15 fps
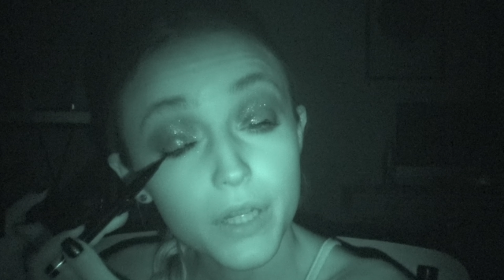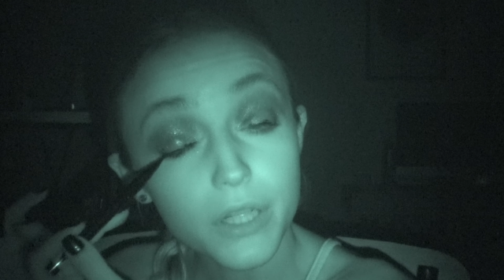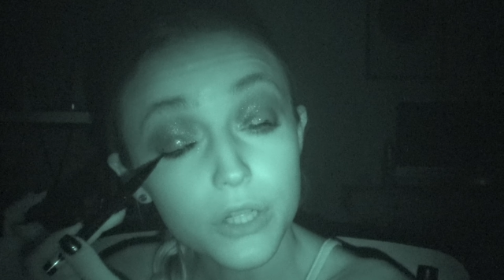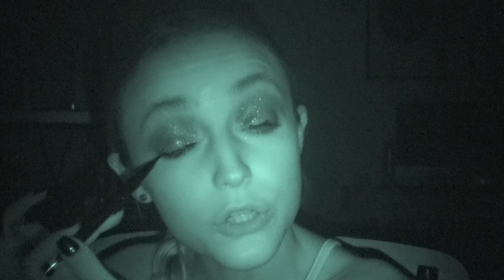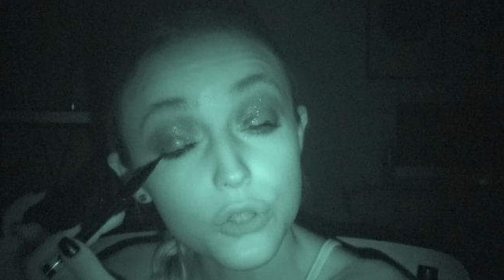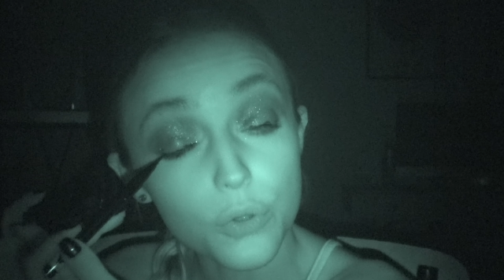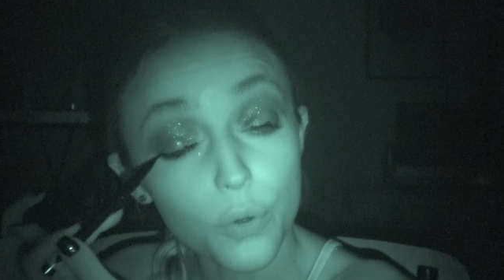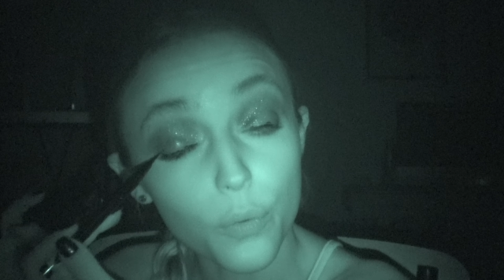
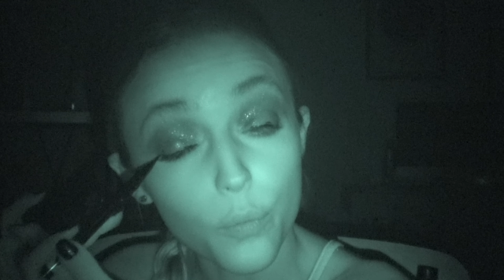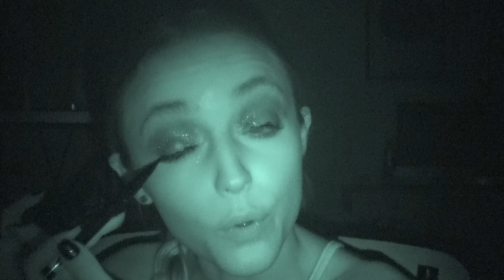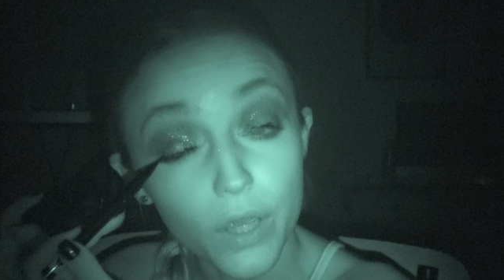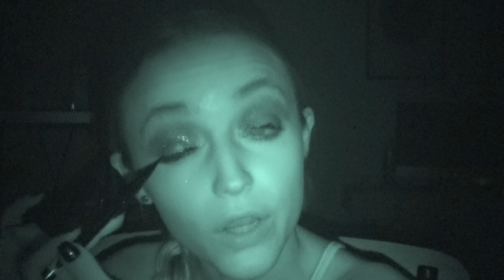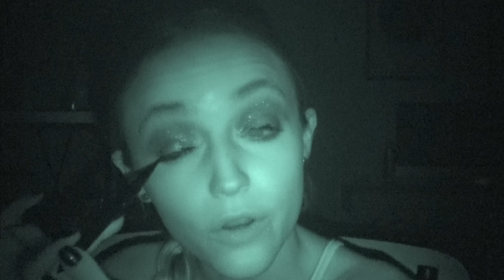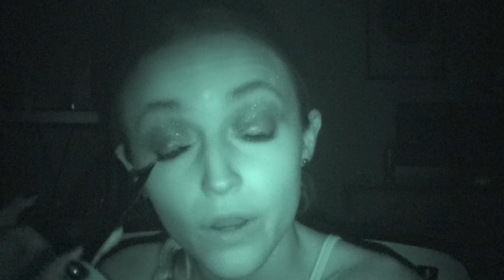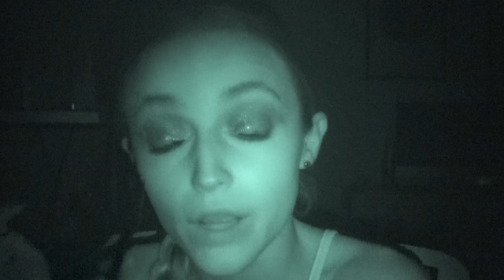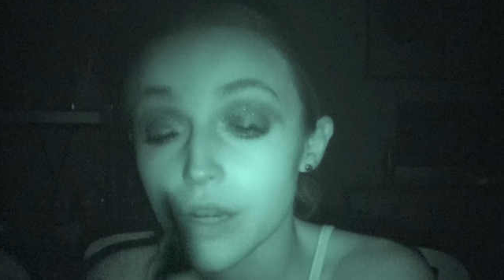gonna do a
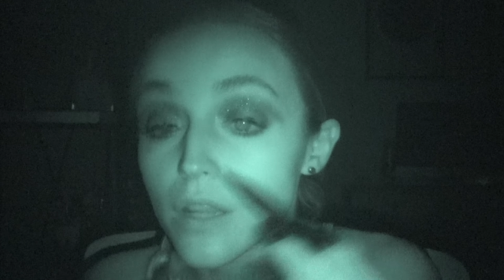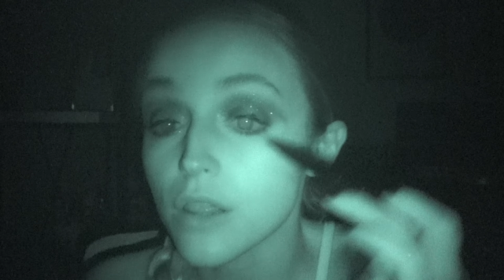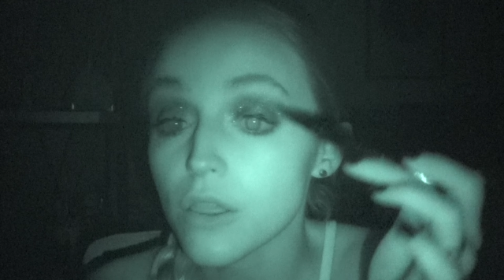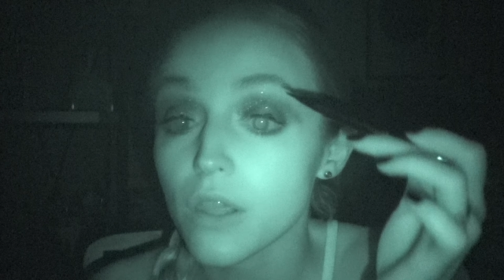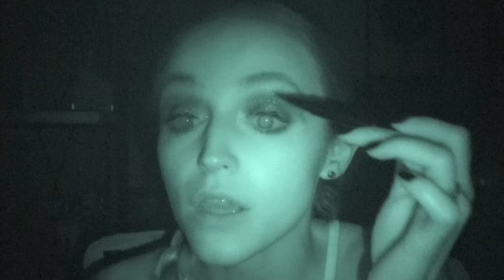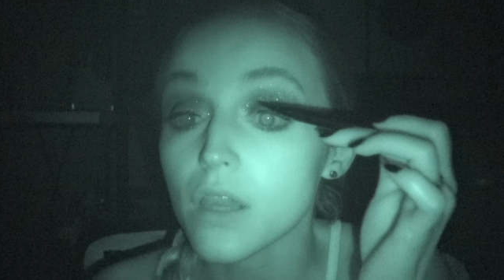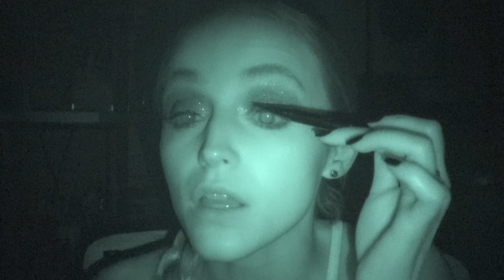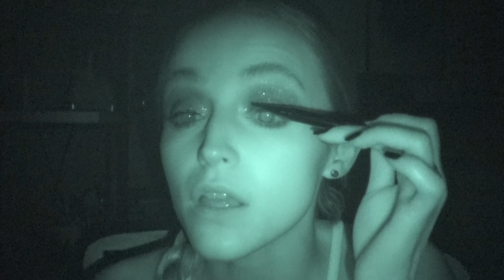wing or
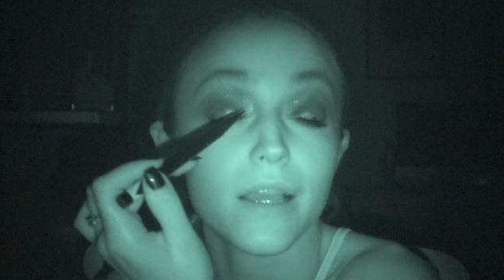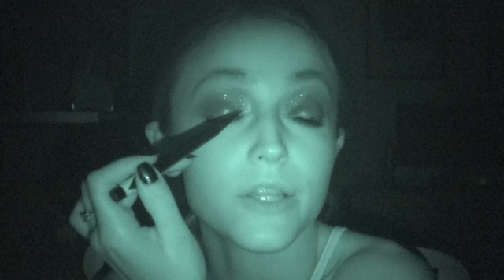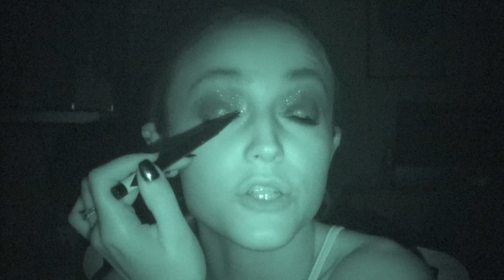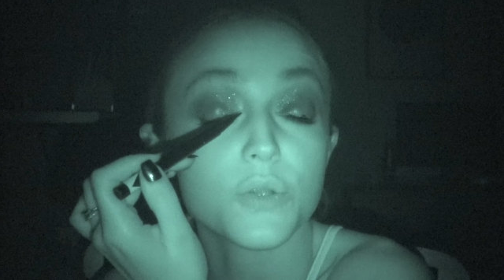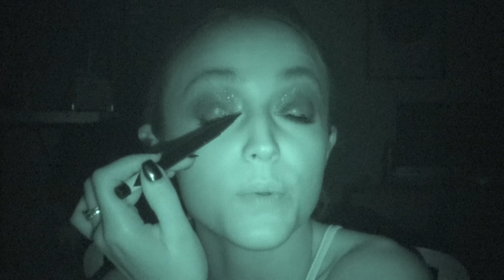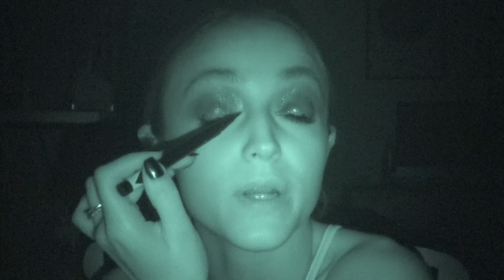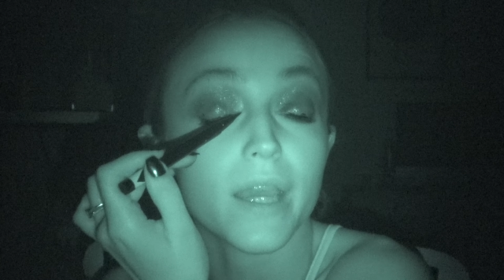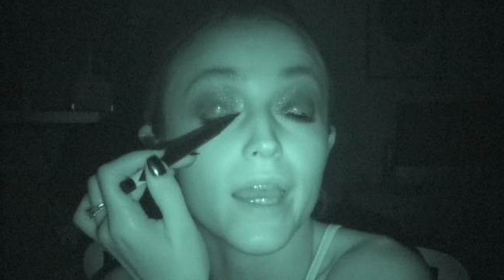anything. I
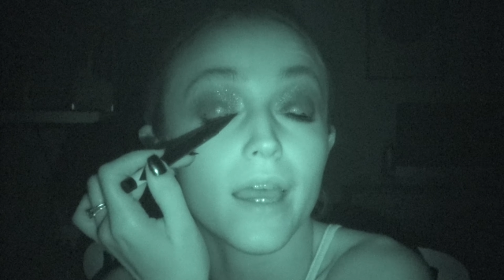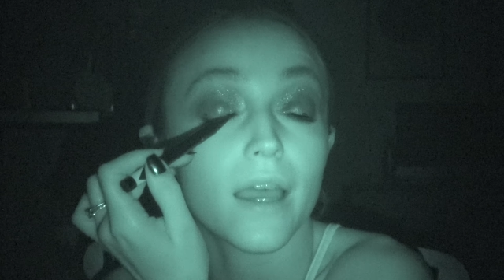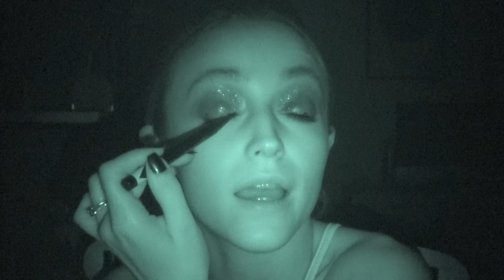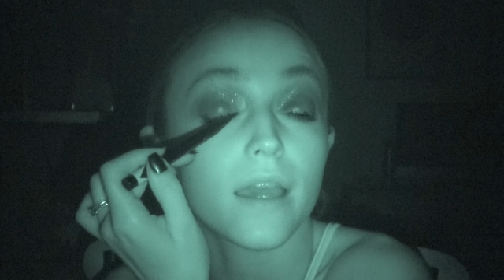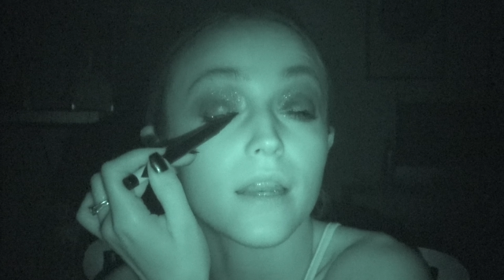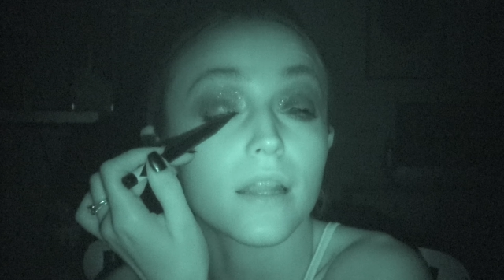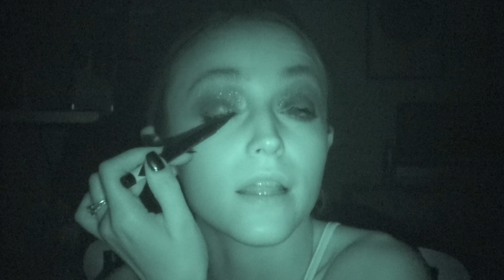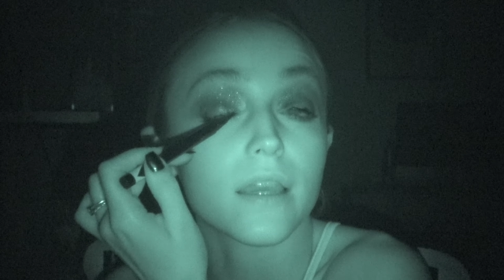just wanna
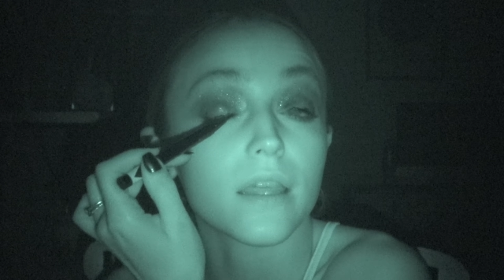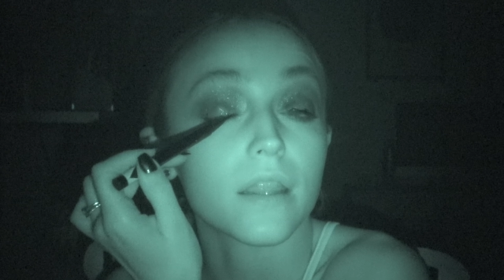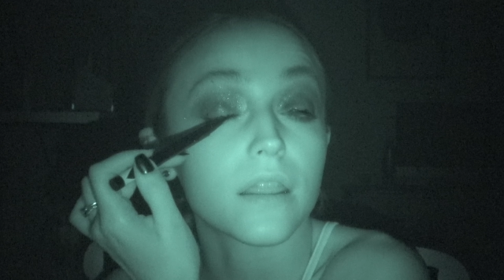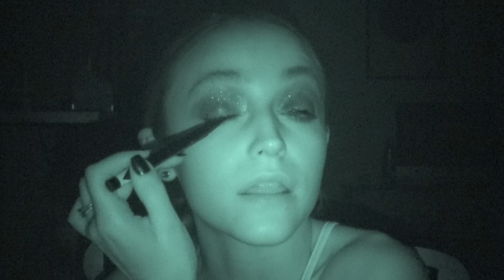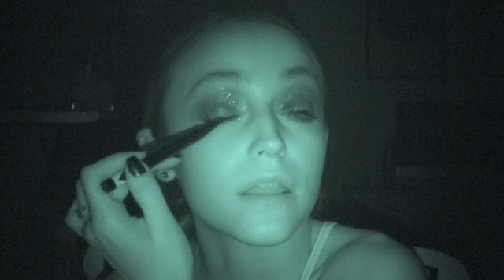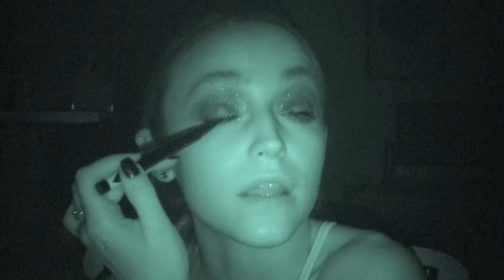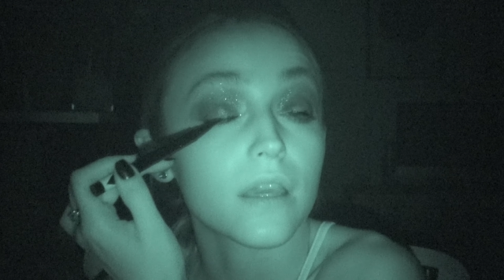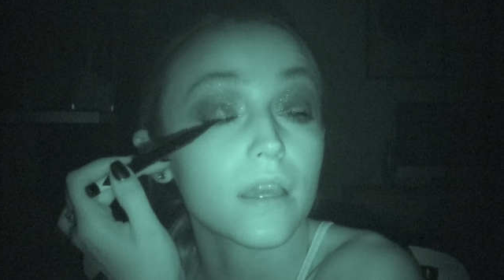add like a
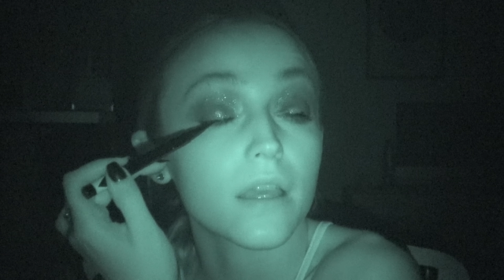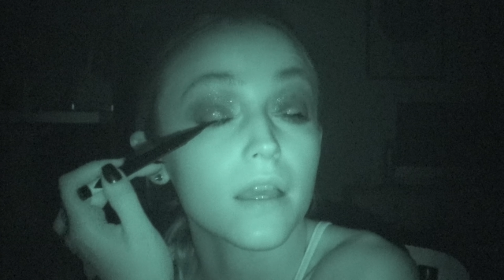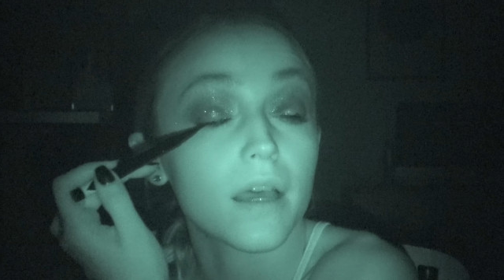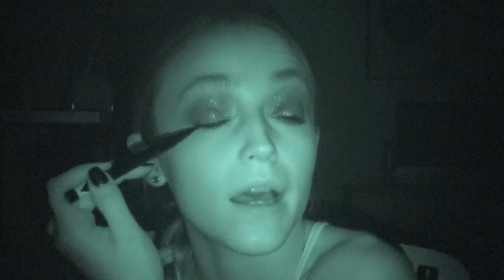thick